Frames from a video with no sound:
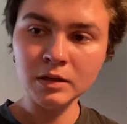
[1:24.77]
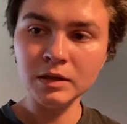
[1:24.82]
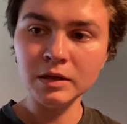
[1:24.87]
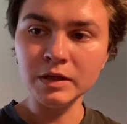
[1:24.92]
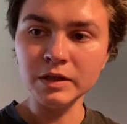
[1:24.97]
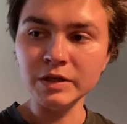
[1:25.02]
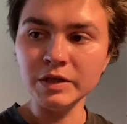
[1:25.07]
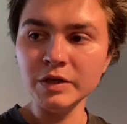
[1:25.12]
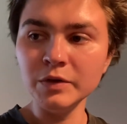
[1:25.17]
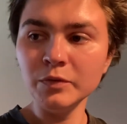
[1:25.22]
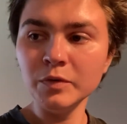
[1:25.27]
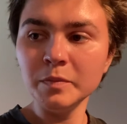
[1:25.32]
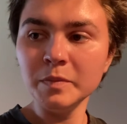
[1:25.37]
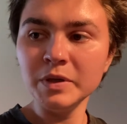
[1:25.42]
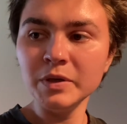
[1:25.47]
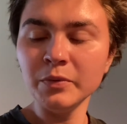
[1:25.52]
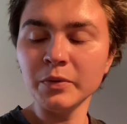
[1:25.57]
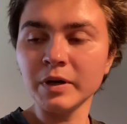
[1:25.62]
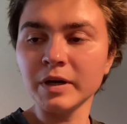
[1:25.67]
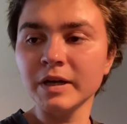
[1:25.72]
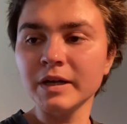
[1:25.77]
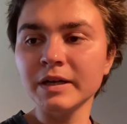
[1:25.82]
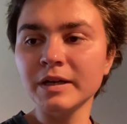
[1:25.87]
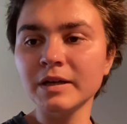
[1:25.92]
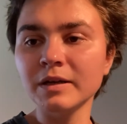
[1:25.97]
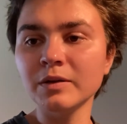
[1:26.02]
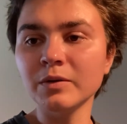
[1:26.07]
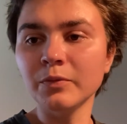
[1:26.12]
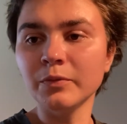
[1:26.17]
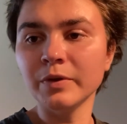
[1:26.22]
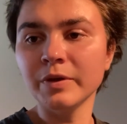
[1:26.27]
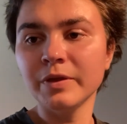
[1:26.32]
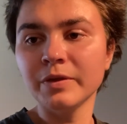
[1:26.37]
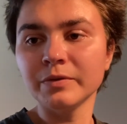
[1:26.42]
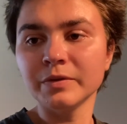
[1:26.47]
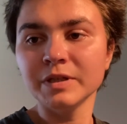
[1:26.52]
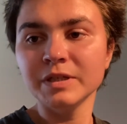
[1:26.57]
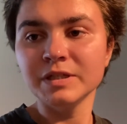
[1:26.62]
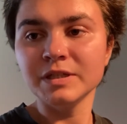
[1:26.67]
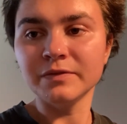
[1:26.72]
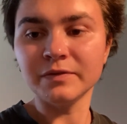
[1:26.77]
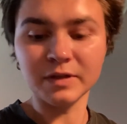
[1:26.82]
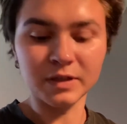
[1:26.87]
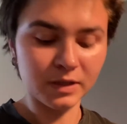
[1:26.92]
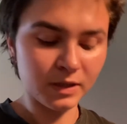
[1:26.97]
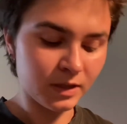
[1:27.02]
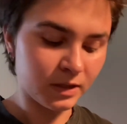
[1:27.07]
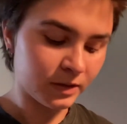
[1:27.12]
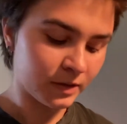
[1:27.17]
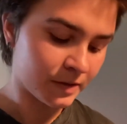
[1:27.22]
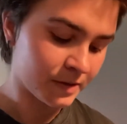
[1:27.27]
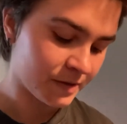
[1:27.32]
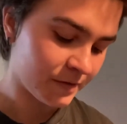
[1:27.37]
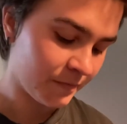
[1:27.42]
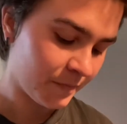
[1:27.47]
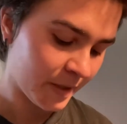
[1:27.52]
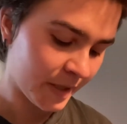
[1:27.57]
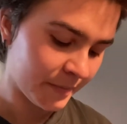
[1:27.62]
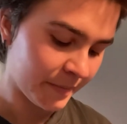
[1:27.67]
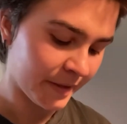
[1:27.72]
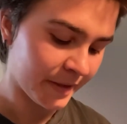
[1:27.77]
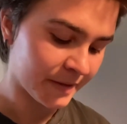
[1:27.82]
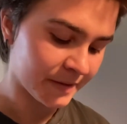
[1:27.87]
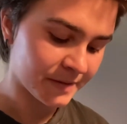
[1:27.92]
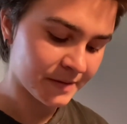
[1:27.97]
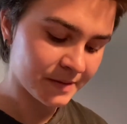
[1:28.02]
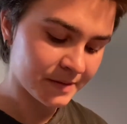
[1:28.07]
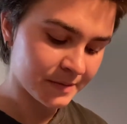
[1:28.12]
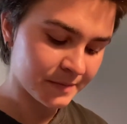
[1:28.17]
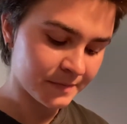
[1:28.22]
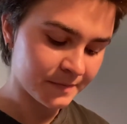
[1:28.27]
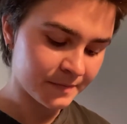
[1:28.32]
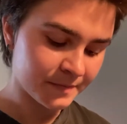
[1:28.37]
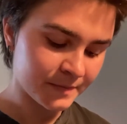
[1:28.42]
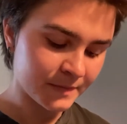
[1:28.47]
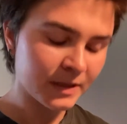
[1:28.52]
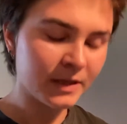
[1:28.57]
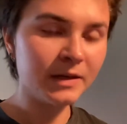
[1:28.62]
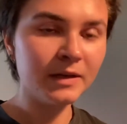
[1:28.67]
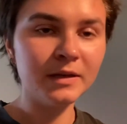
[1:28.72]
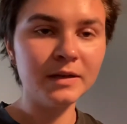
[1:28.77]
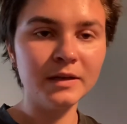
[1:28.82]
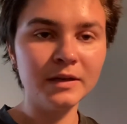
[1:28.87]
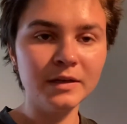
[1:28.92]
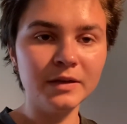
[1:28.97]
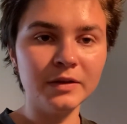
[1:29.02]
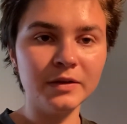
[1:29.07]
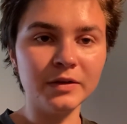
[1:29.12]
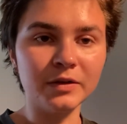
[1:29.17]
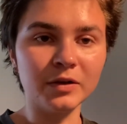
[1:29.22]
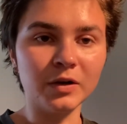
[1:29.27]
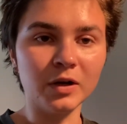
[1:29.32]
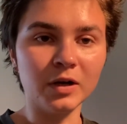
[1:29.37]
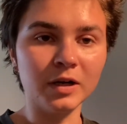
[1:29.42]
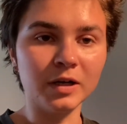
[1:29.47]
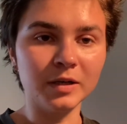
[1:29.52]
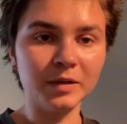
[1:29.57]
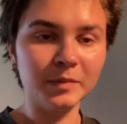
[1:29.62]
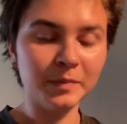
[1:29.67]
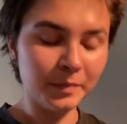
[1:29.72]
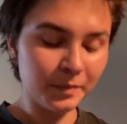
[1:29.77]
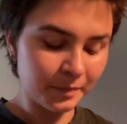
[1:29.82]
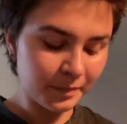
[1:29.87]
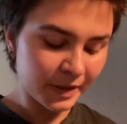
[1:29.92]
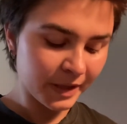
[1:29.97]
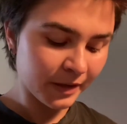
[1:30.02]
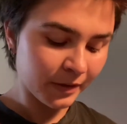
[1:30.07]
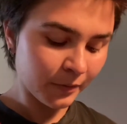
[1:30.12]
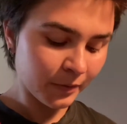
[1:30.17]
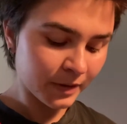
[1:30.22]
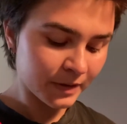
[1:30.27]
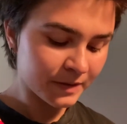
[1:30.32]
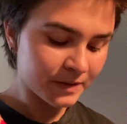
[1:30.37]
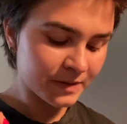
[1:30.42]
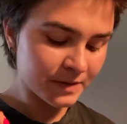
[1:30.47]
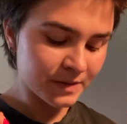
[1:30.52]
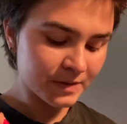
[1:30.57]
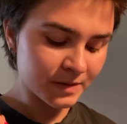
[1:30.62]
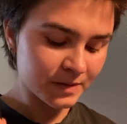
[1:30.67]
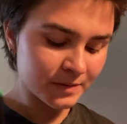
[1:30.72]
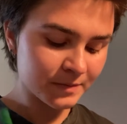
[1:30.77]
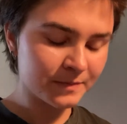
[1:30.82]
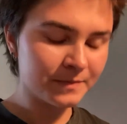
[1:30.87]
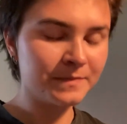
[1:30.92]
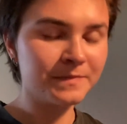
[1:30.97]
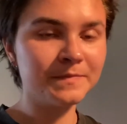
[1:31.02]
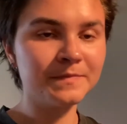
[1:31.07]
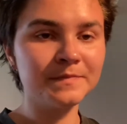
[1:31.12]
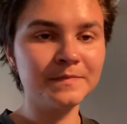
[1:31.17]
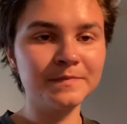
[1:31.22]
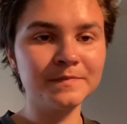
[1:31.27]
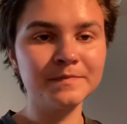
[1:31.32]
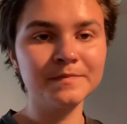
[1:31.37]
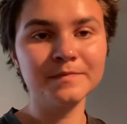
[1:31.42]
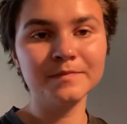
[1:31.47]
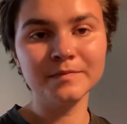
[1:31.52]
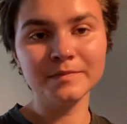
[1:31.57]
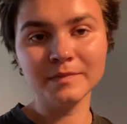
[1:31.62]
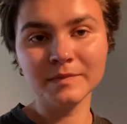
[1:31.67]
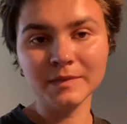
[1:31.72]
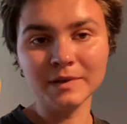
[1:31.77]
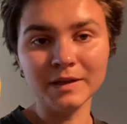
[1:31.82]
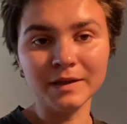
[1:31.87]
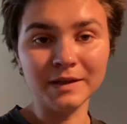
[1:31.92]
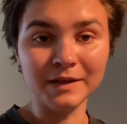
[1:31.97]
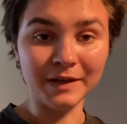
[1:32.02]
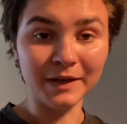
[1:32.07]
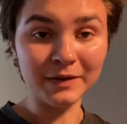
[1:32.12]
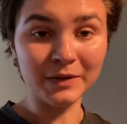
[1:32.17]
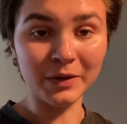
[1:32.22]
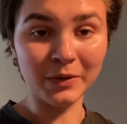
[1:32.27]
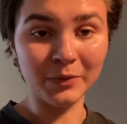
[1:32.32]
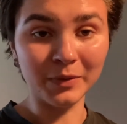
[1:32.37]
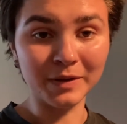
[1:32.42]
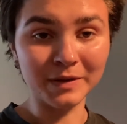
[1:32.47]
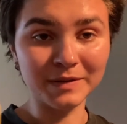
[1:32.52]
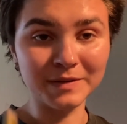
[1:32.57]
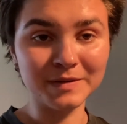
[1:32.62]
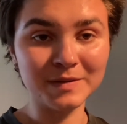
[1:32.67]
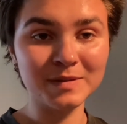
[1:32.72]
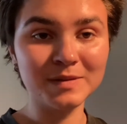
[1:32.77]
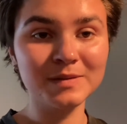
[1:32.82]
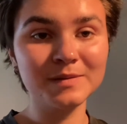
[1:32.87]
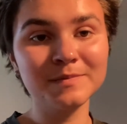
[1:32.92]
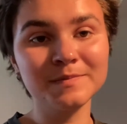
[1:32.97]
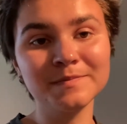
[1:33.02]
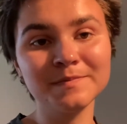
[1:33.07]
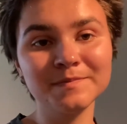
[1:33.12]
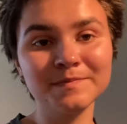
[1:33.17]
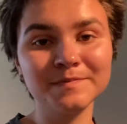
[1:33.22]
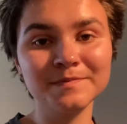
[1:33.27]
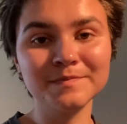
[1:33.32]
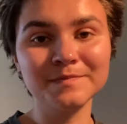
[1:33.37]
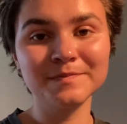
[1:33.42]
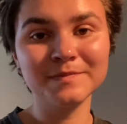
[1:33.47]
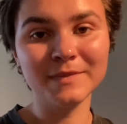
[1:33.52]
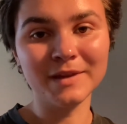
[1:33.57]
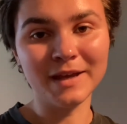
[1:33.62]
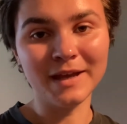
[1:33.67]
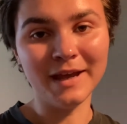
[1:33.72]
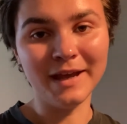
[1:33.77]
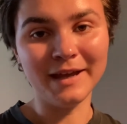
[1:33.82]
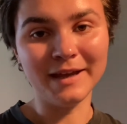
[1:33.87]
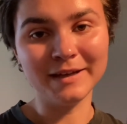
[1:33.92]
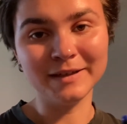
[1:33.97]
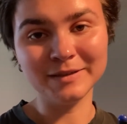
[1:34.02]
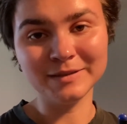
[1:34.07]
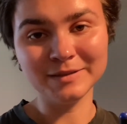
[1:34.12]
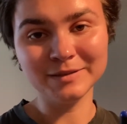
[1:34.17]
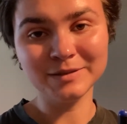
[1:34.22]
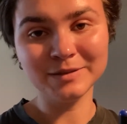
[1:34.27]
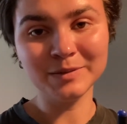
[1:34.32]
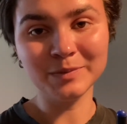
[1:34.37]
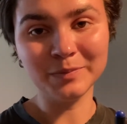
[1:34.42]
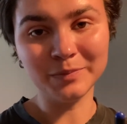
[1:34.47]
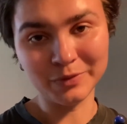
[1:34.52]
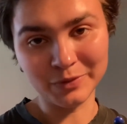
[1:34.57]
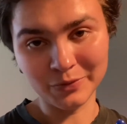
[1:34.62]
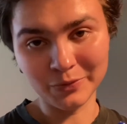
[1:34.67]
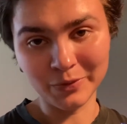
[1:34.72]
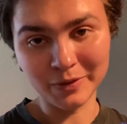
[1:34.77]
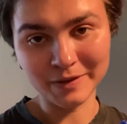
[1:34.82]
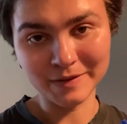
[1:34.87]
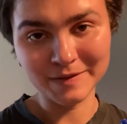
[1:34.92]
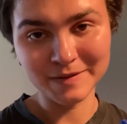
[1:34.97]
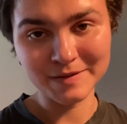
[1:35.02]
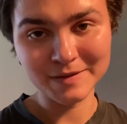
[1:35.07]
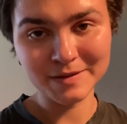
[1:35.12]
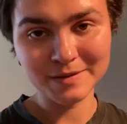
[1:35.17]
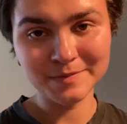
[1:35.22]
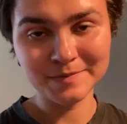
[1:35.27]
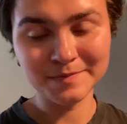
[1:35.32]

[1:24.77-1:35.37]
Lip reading: You will be working with 3 different colors of pipettes. There are pink ones, yellow ones, and blue ones.